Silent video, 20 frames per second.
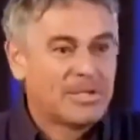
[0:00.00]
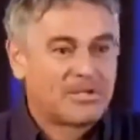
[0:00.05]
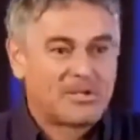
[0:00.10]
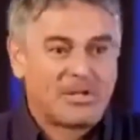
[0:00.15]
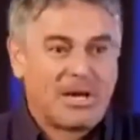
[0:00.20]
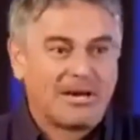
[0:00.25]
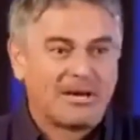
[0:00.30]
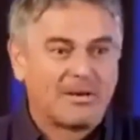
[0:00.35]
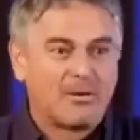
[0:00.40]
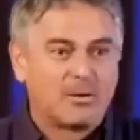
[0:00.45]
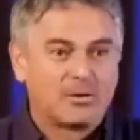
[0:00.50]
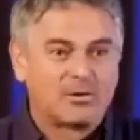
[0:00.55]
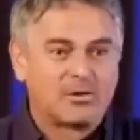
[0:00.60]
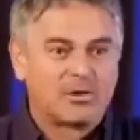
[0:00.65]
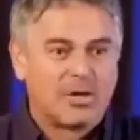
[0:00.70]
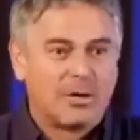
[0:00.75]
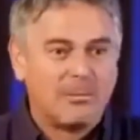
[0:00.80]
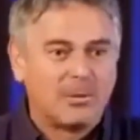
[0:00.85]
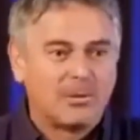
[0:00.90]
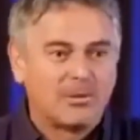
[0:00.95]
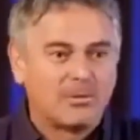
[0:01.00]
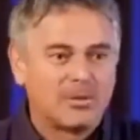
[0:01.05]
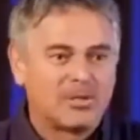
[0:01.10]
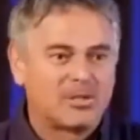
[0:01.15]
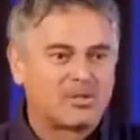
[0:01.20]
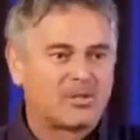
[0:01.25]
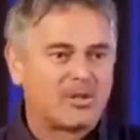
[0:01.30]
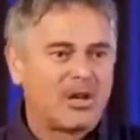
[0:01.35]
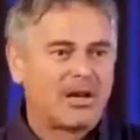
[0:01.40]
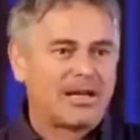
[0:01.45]
We're just trying to cause trouble.
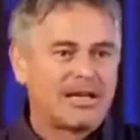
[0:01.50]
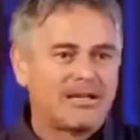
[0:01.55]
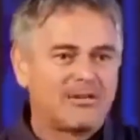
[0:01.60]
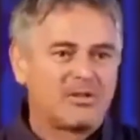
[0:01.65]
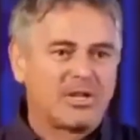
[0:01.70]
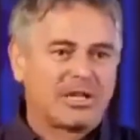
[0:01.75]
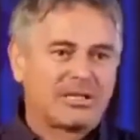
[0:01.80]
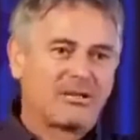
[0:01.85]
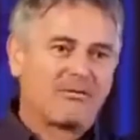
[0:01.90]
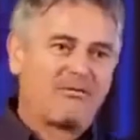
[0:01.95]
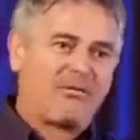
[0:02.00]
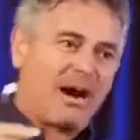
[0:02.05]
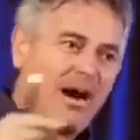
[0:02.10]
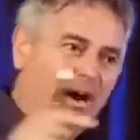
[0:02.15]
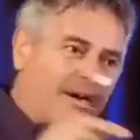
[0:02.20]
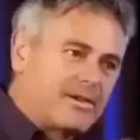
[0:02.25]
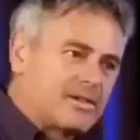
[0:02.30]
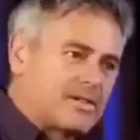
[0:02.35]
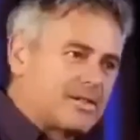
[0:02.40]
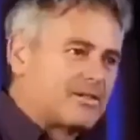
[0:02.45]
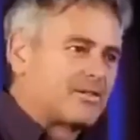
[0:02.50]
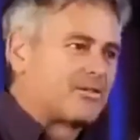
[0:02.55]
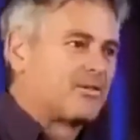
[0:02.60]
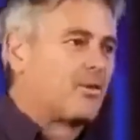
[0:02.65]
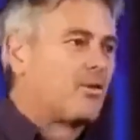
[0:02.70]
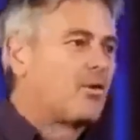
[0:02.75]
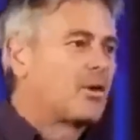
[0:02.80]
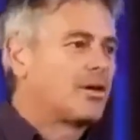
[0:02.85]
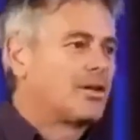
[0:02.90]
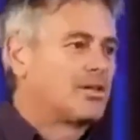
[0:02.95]
We're just trying to inject the virus into
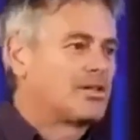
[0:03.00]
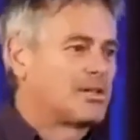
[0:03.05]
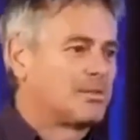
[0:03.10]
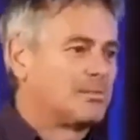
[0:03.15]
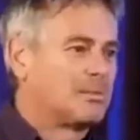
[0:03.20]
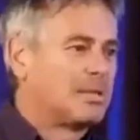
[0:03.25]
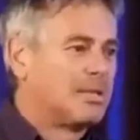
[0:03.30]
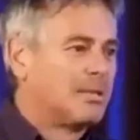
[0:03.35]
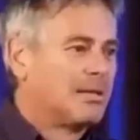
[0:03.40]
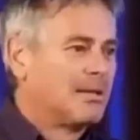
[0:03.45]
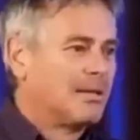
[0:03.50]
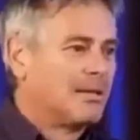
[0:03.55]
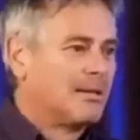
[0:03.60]
the organism,